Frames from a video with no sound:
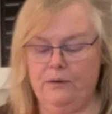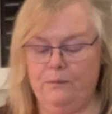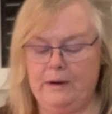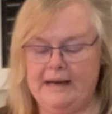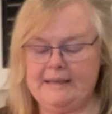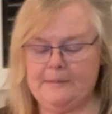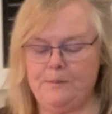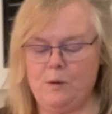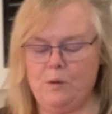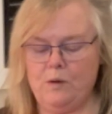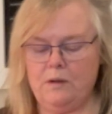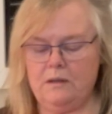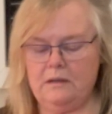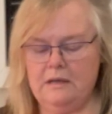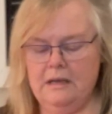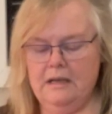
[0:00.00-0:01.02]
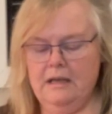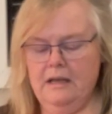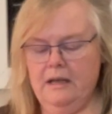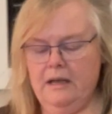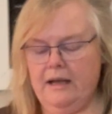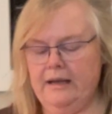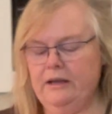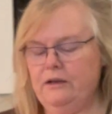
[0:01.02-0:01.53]
rice bowl.
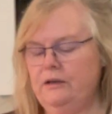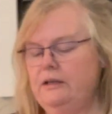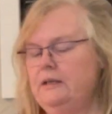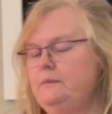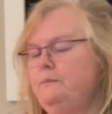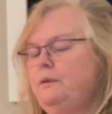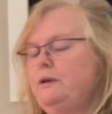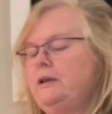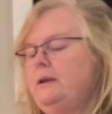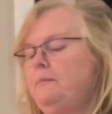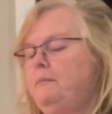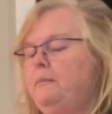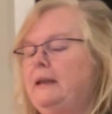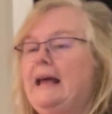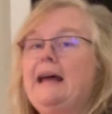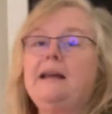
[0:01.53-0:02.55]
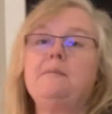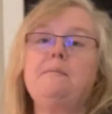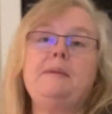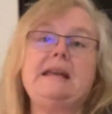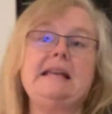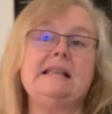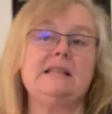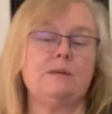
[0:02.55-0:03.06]
I could put black
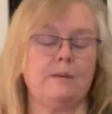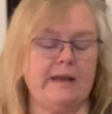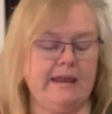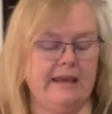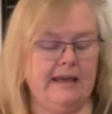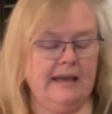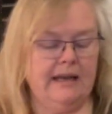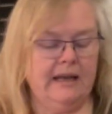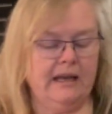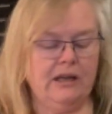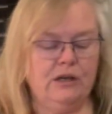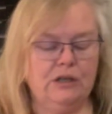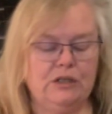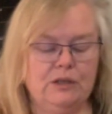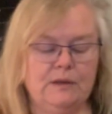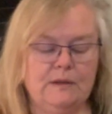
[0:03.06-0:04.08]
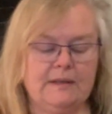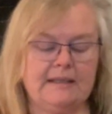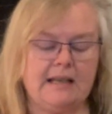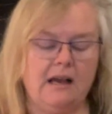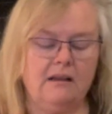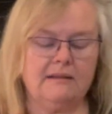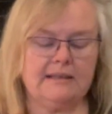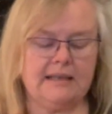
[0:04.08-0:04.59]
beans with it. I could use
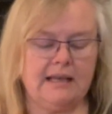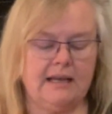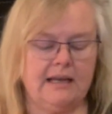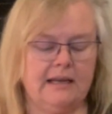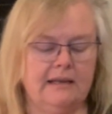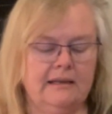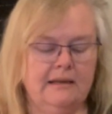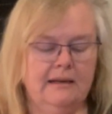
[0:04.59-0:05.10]
salsa.